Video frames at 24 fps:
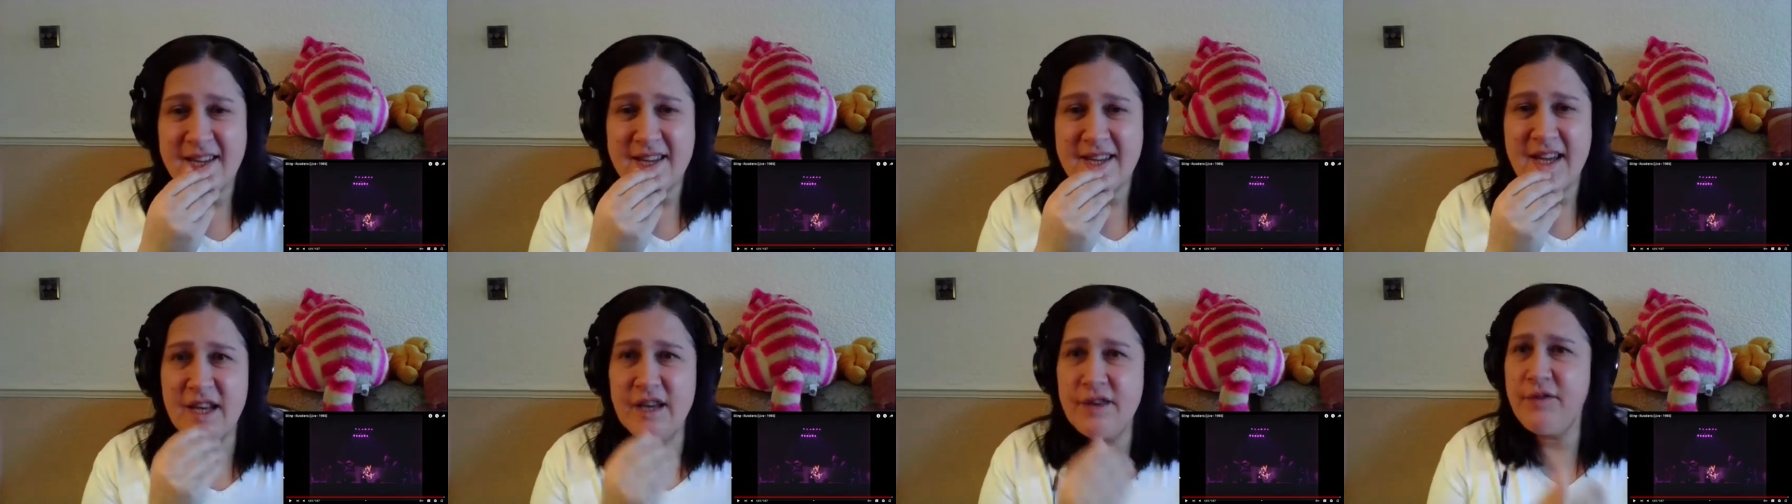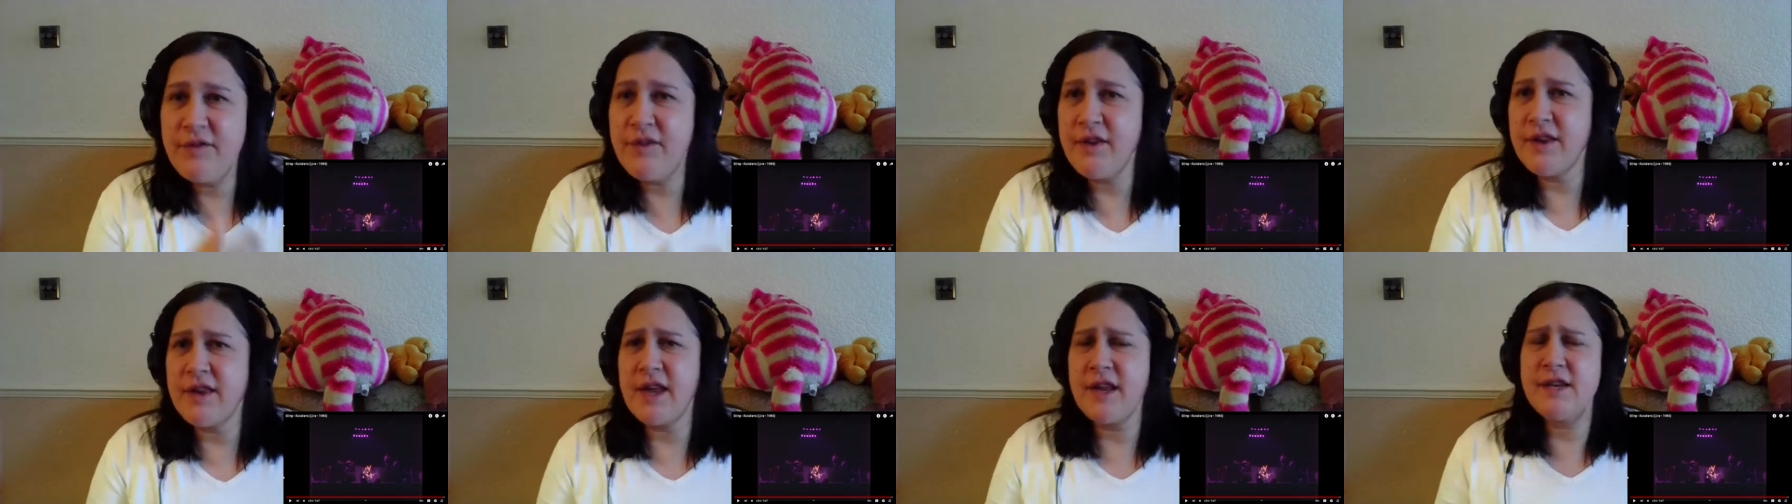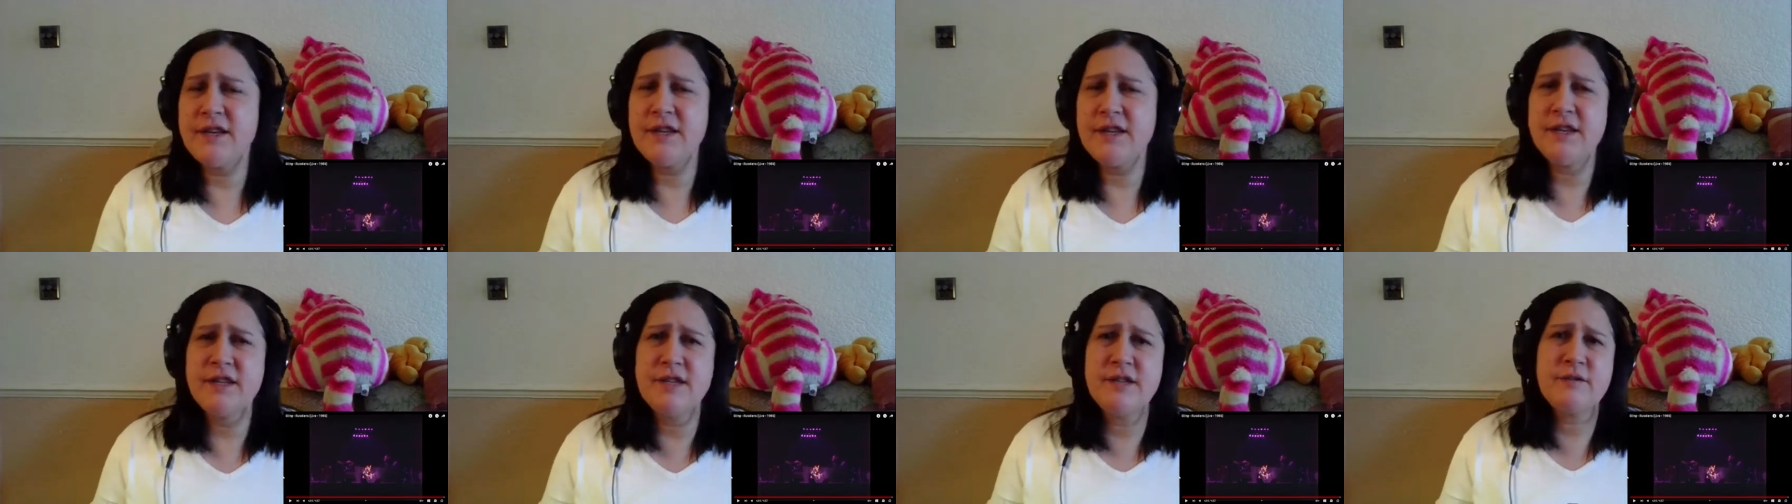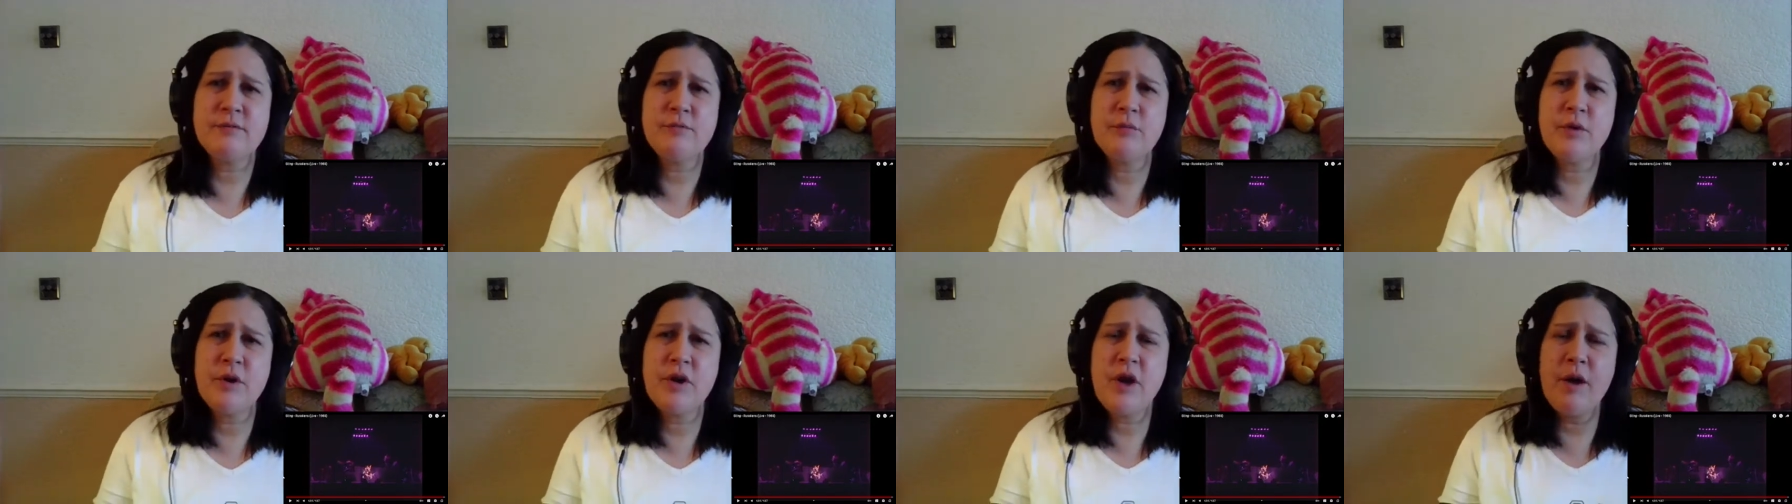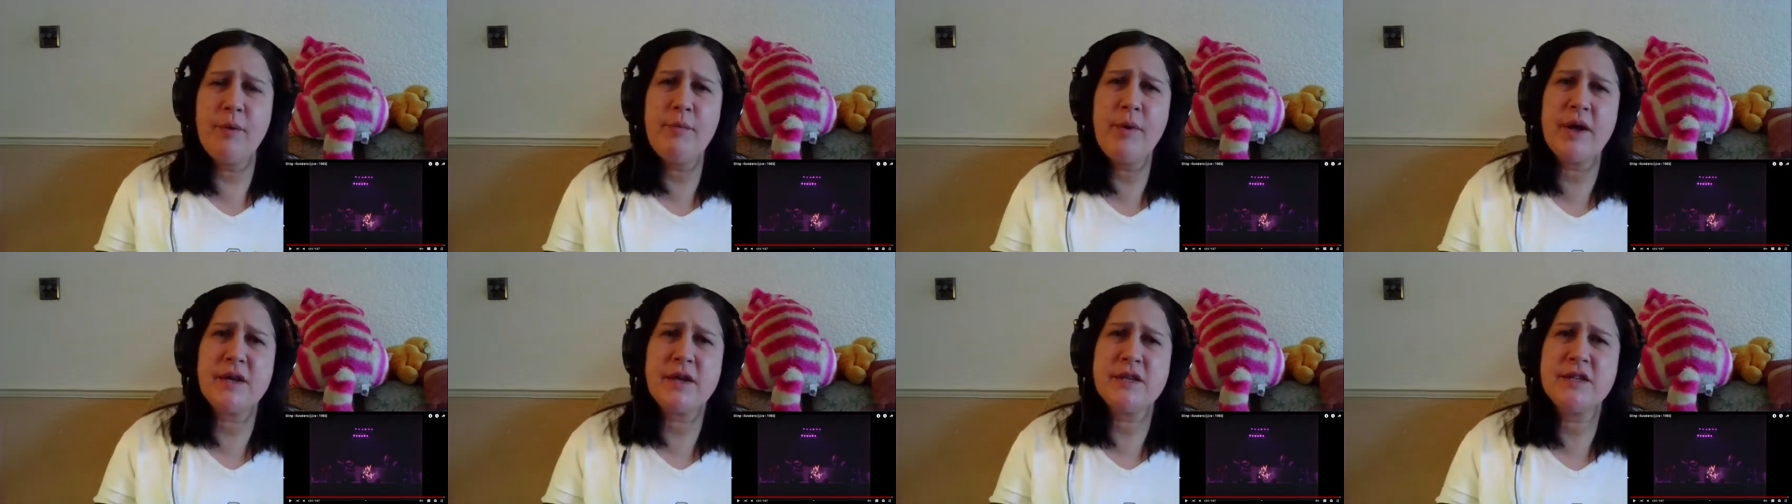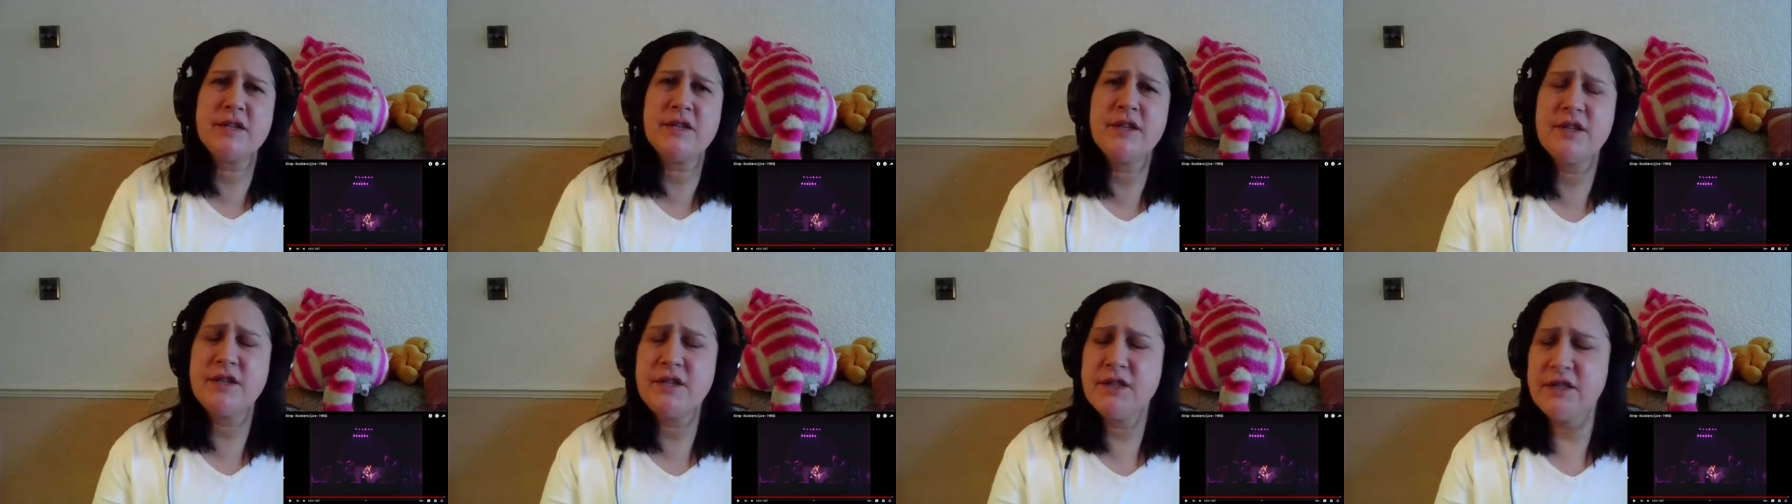And I think that is we're going back to
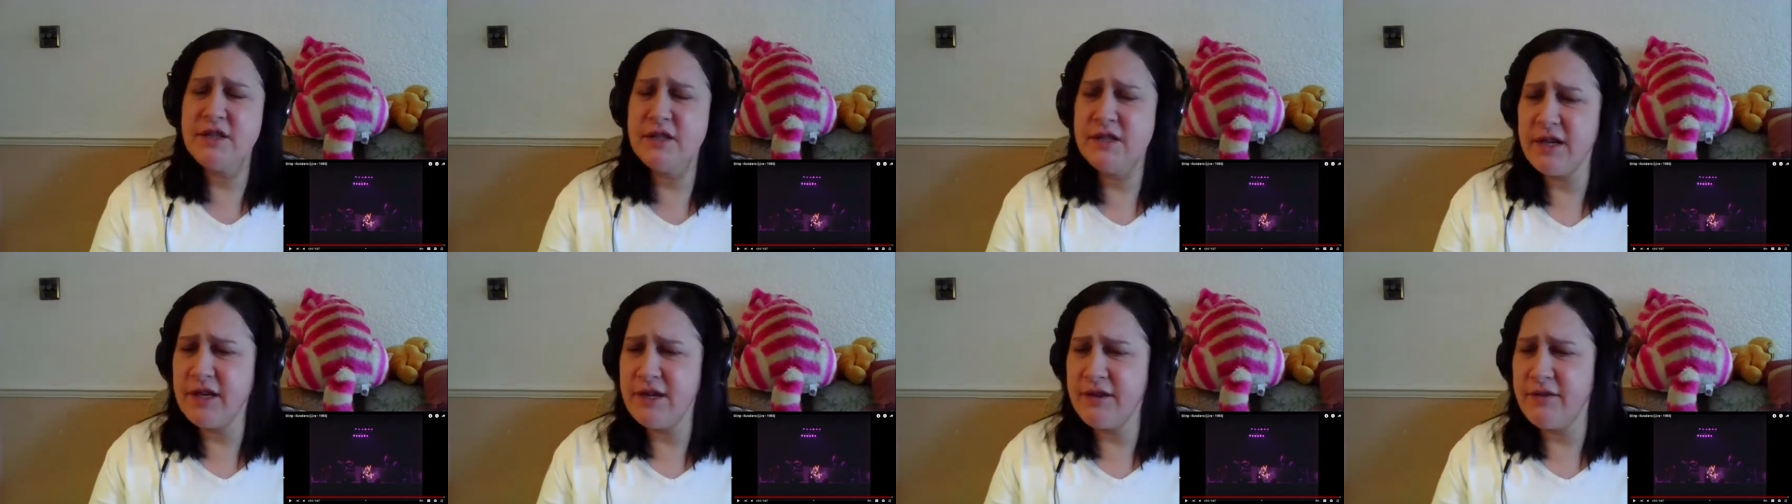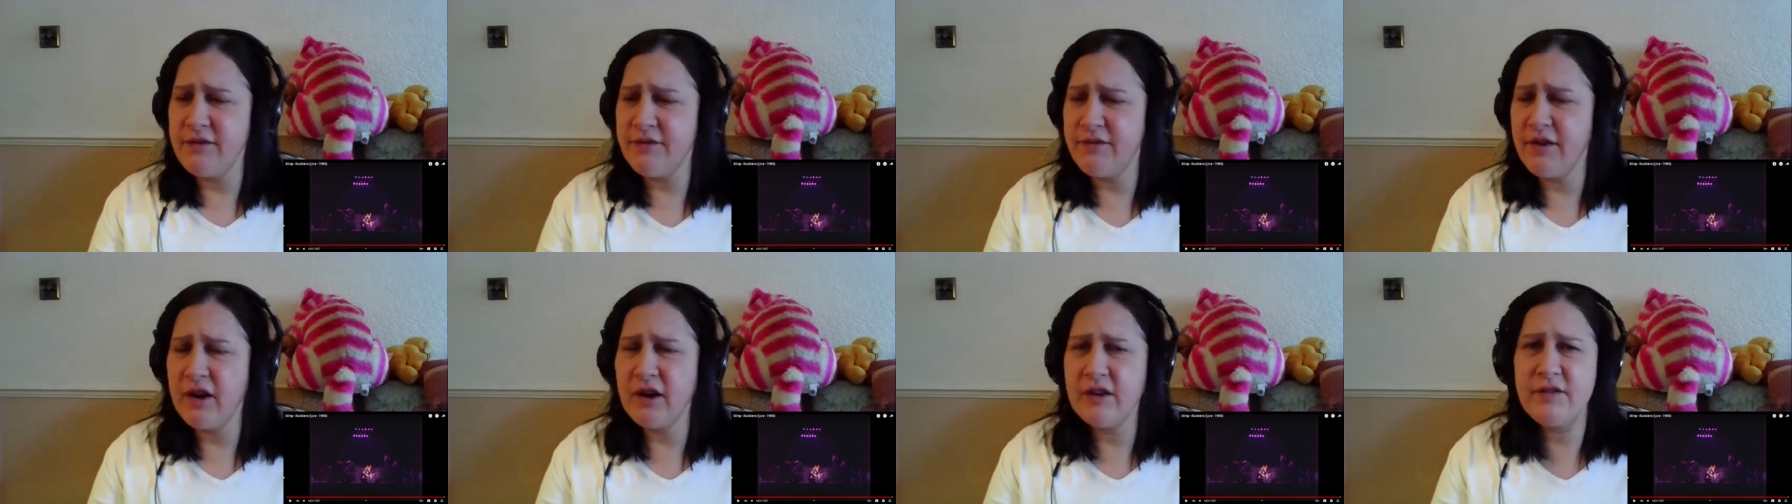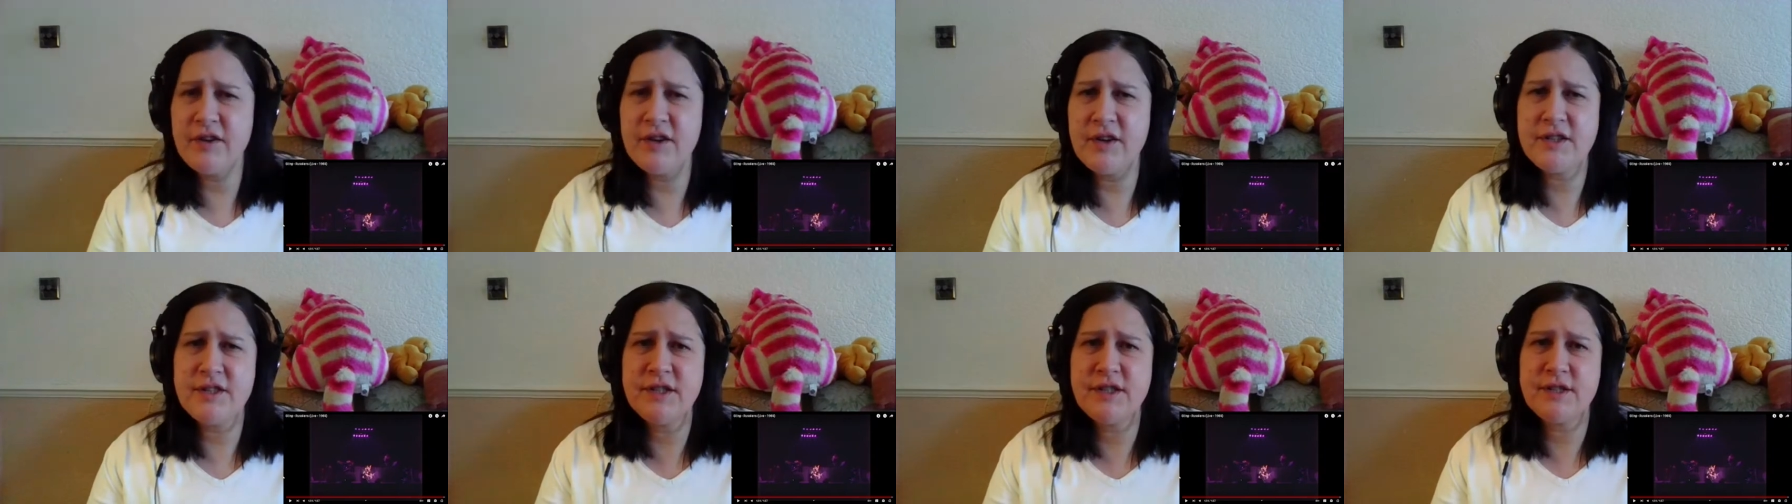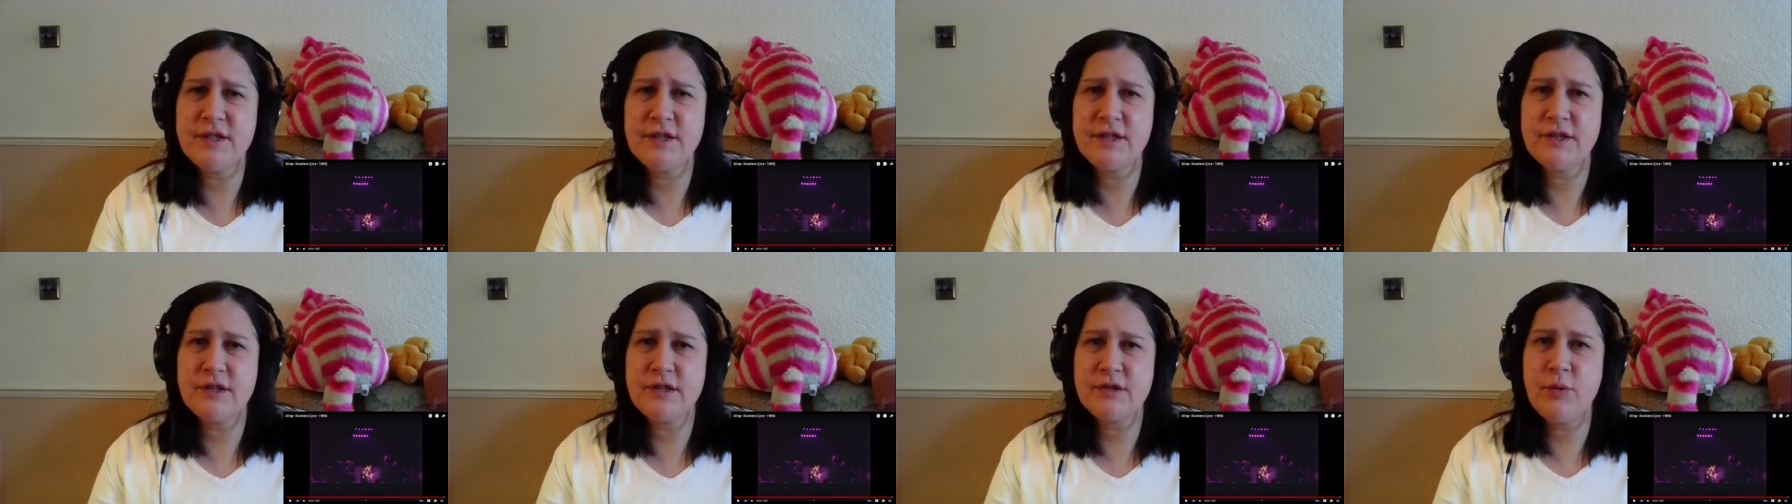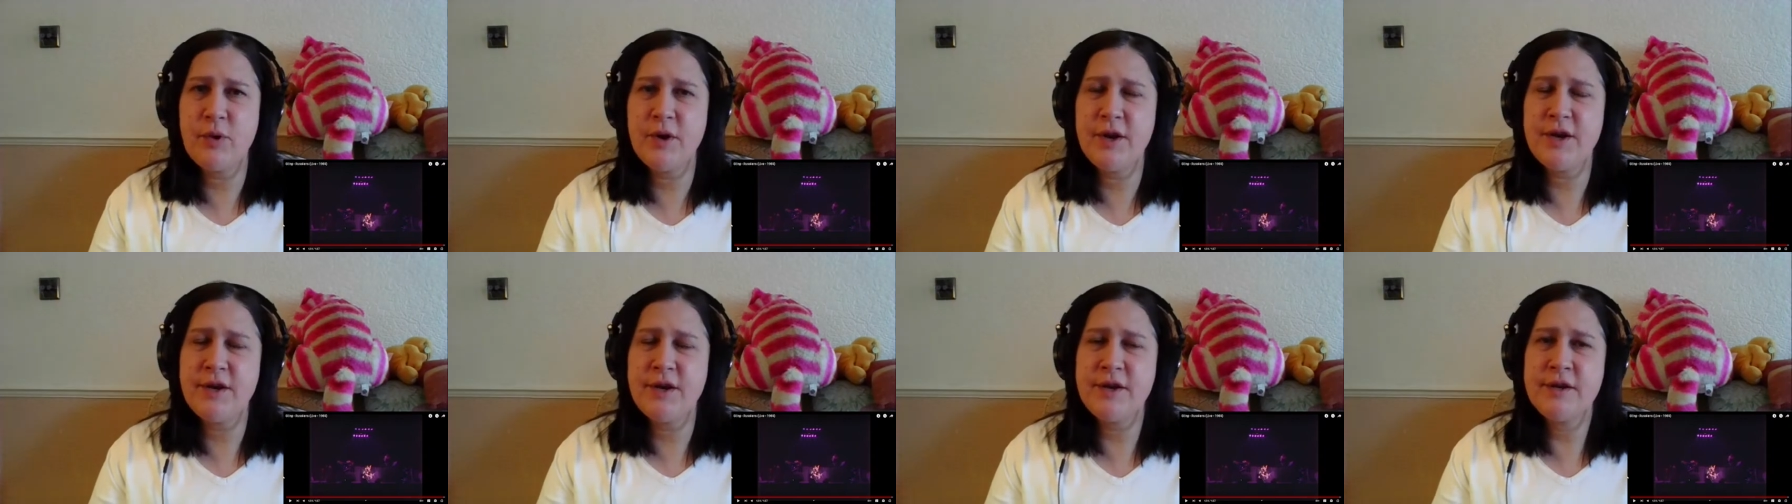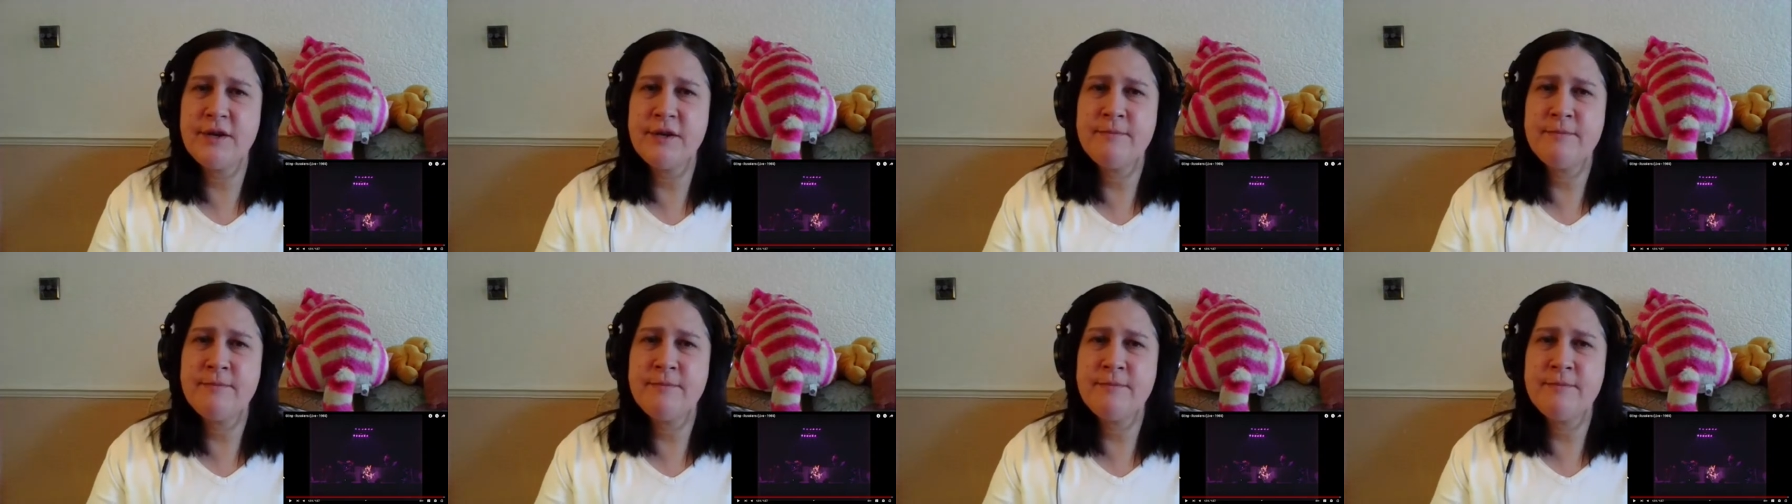1985, 86 when